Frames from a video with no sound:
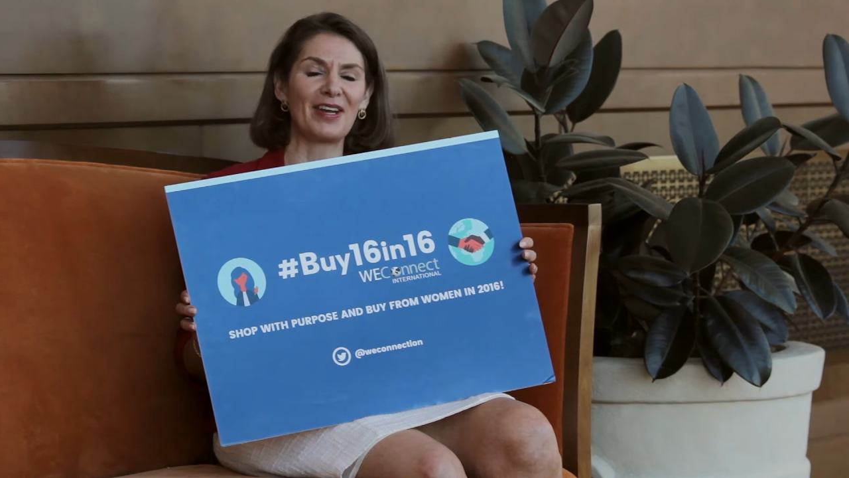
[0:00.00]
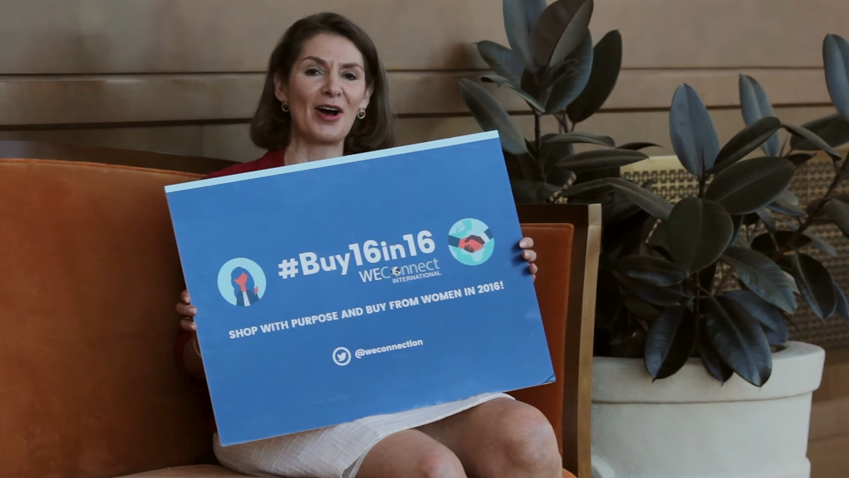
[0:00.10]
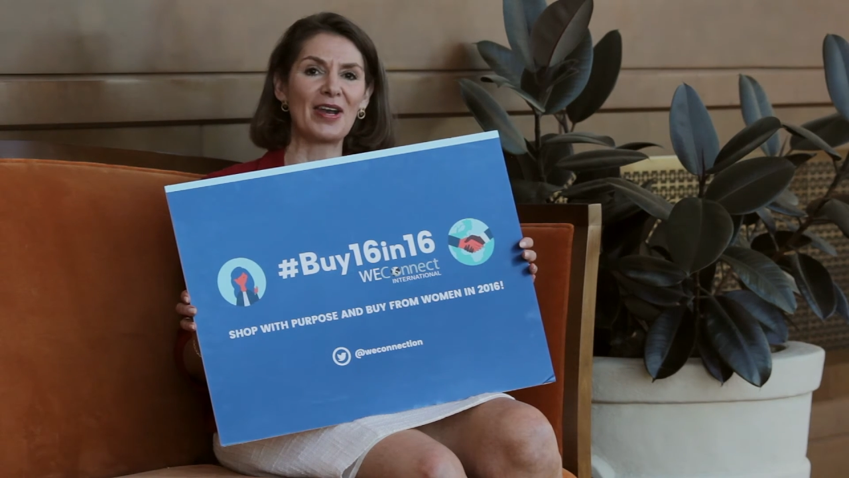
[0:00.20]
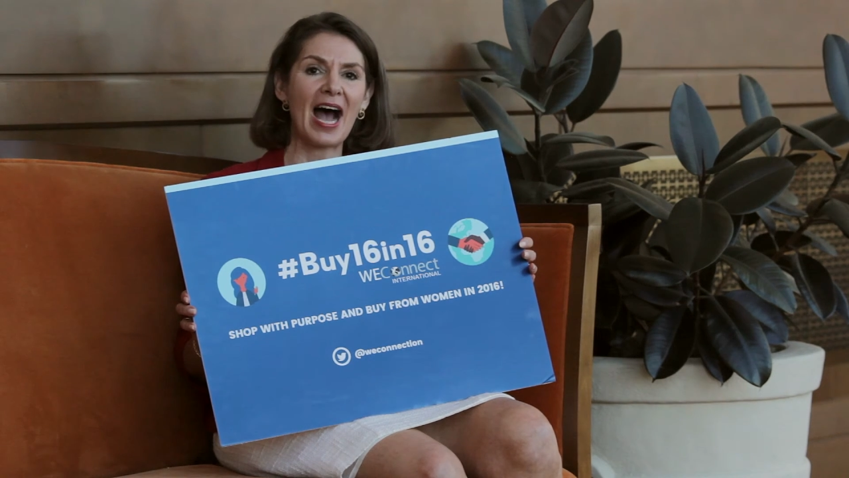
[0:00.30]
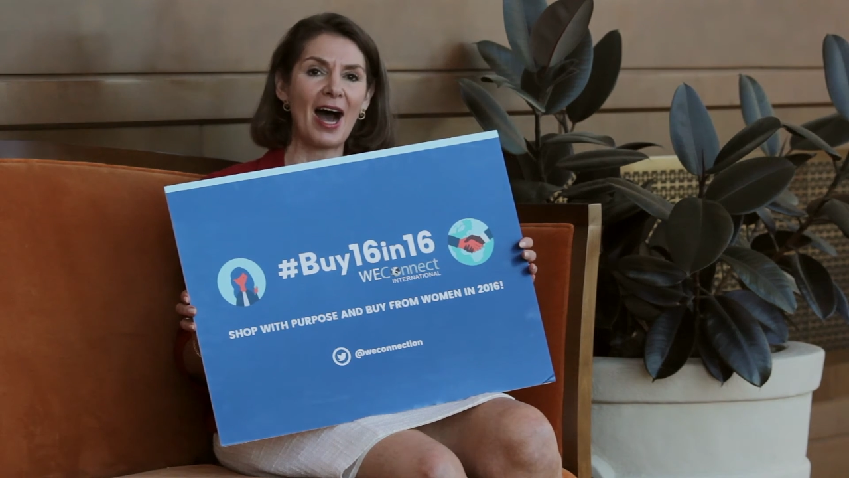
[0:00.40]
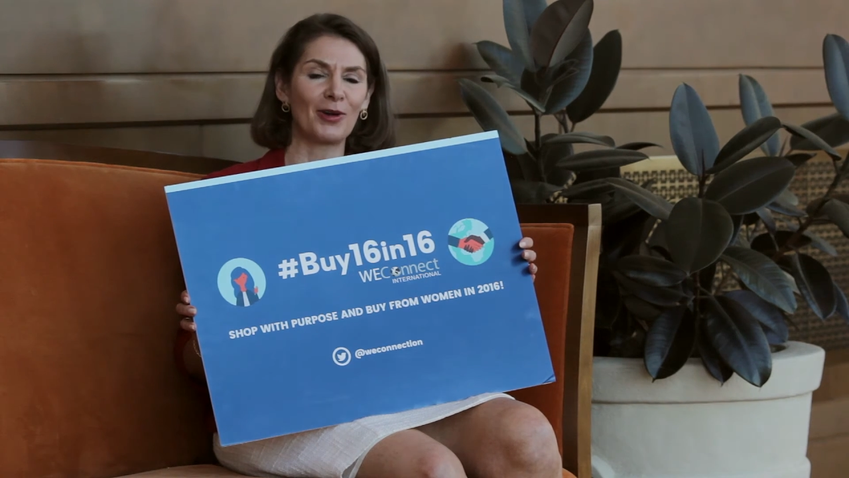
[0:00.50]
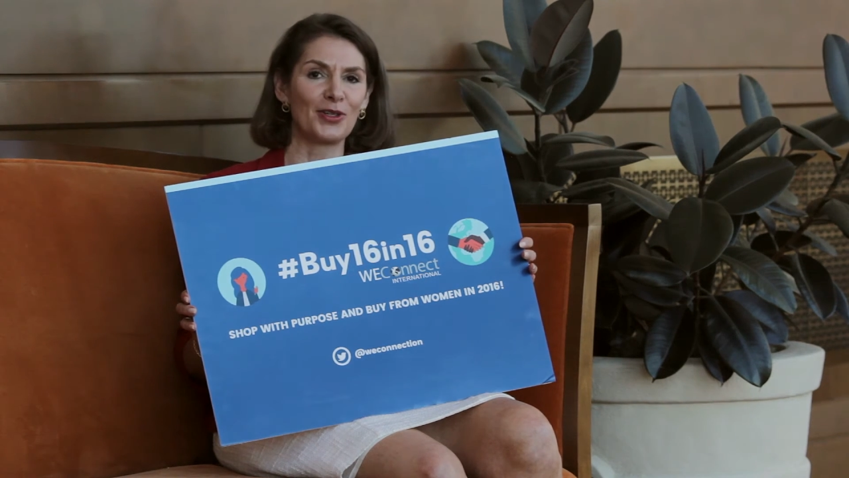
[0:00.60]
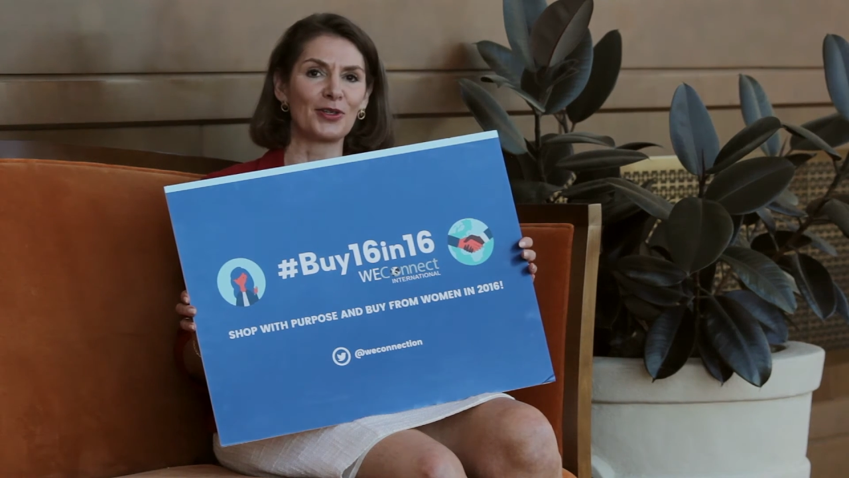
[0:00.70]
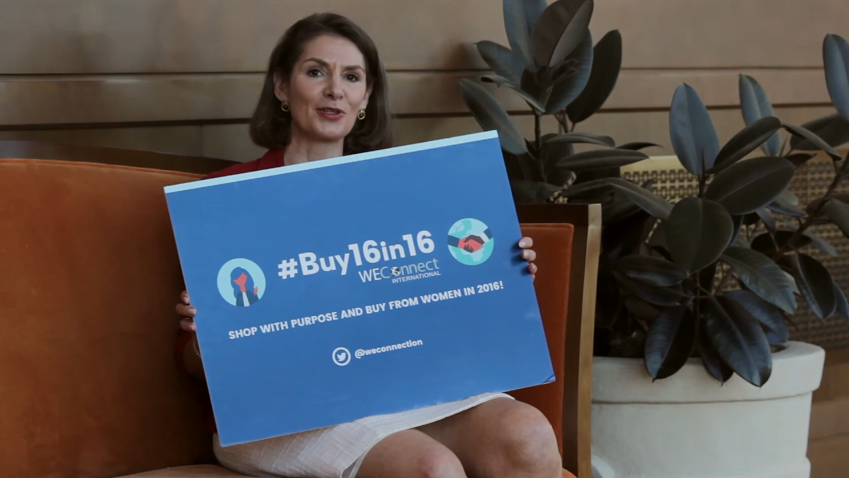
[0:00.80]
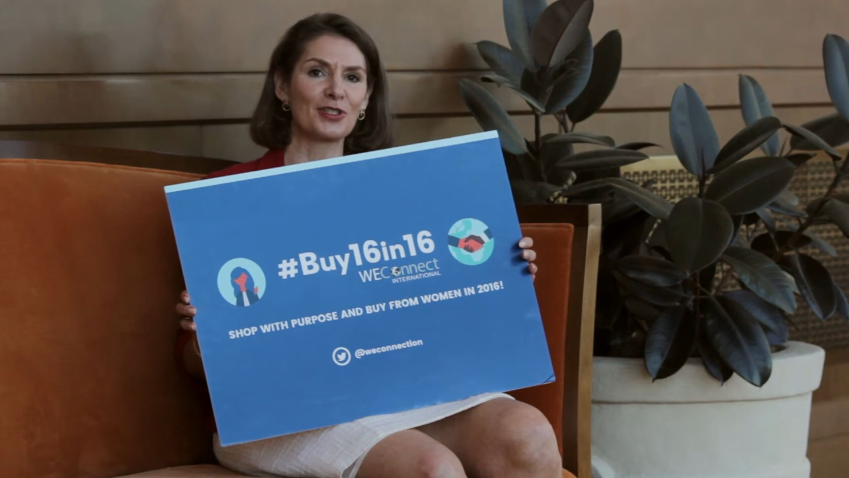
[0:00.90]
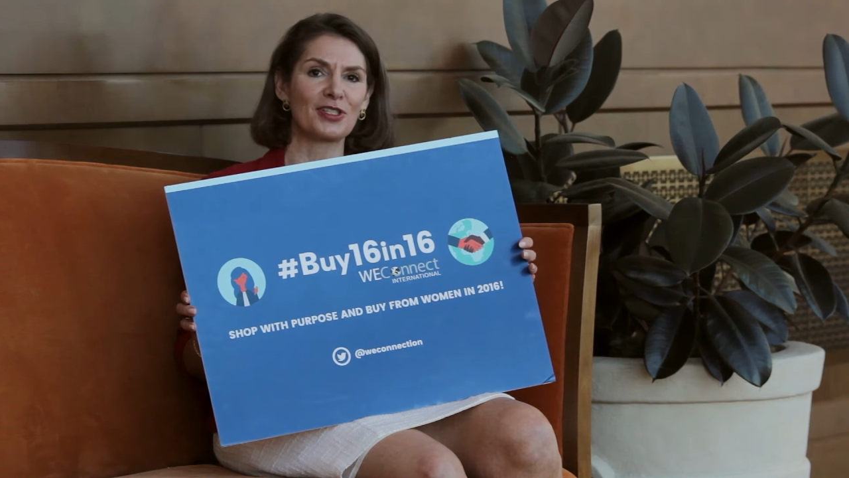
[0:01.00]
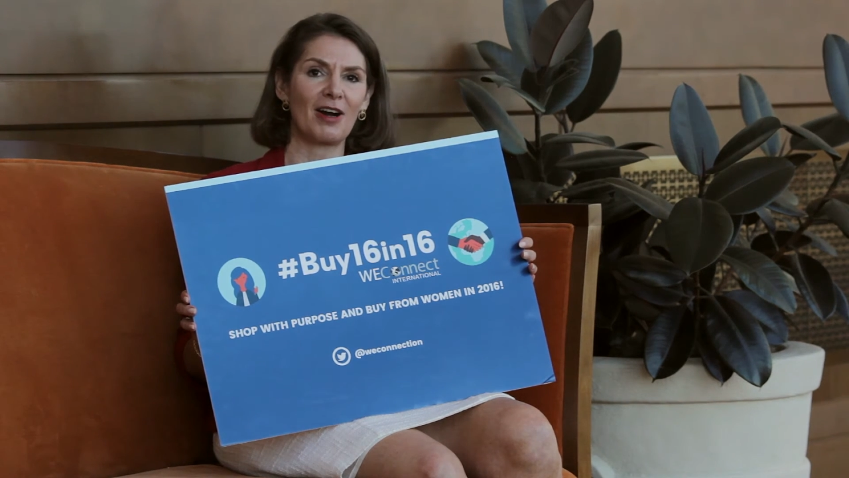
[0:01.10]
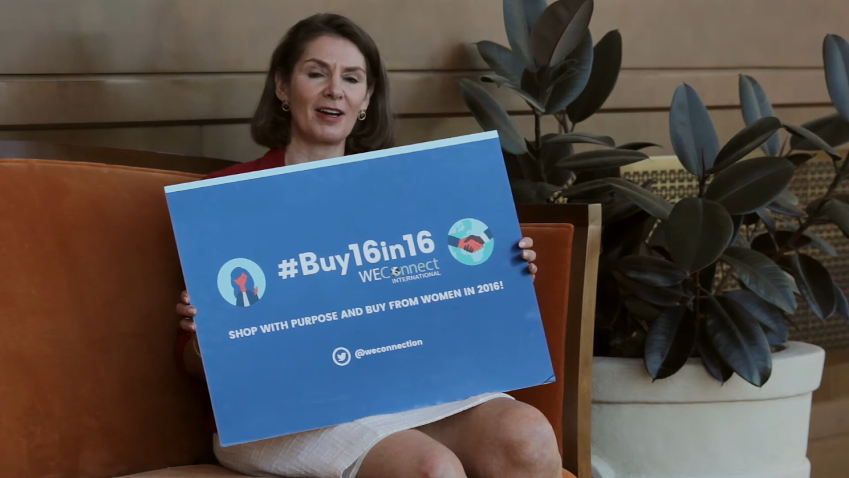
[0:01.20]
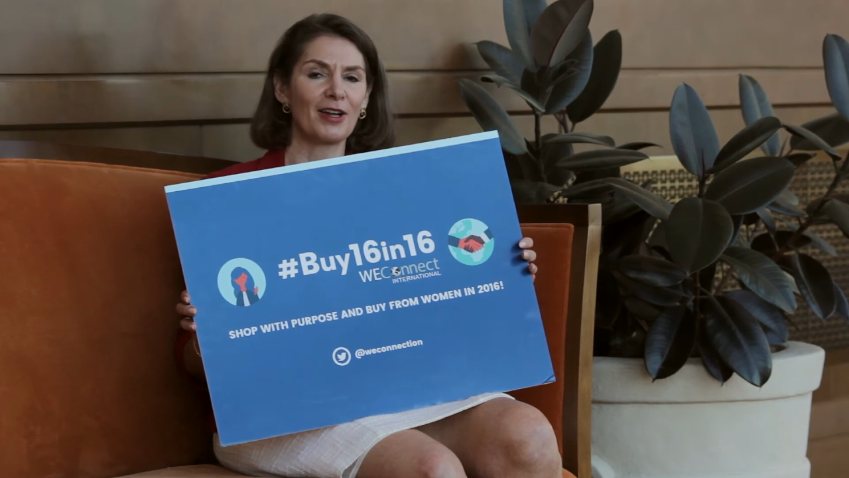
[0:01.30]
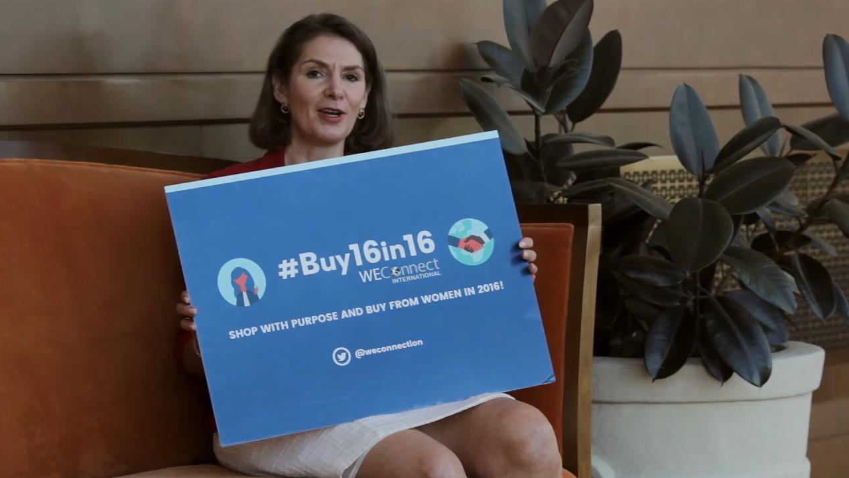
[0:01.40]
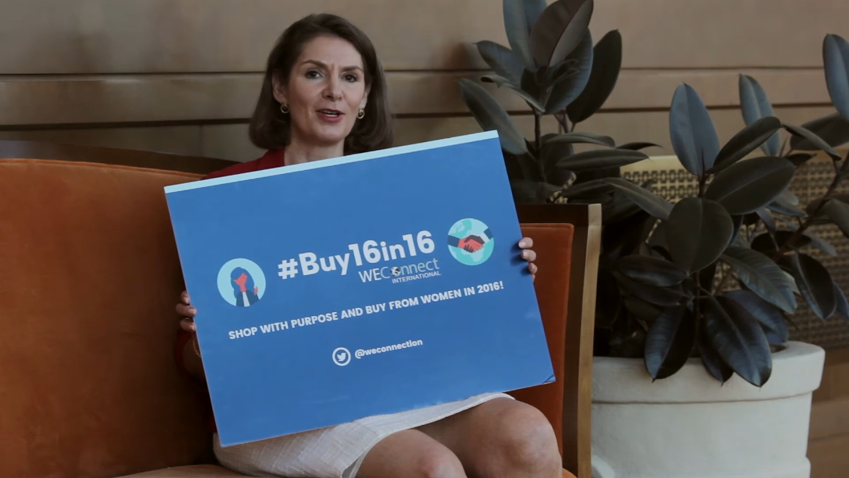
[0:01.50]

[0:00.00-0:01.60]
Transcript: on how you could start